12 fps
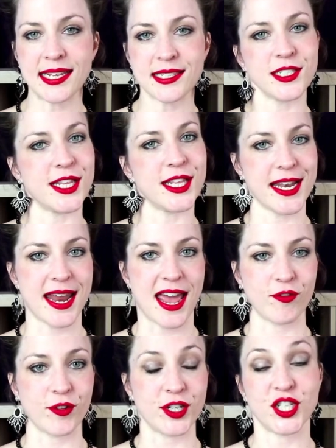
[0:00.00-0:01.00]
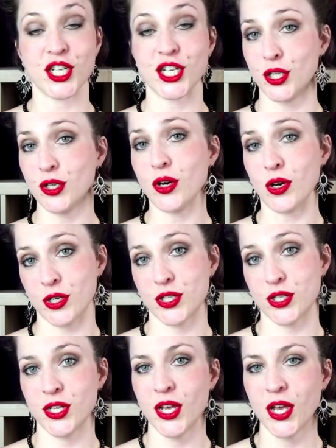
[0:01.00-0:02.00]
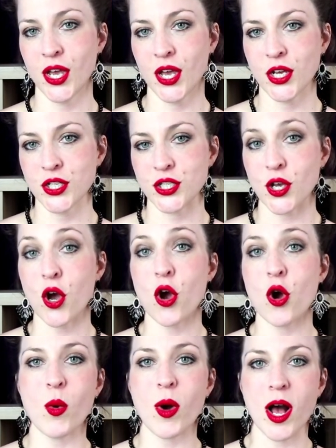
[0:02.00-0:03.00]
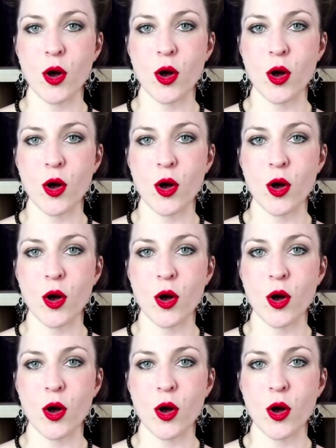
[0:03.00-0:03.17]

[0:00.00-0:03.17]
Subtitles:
than average in looks. So while women may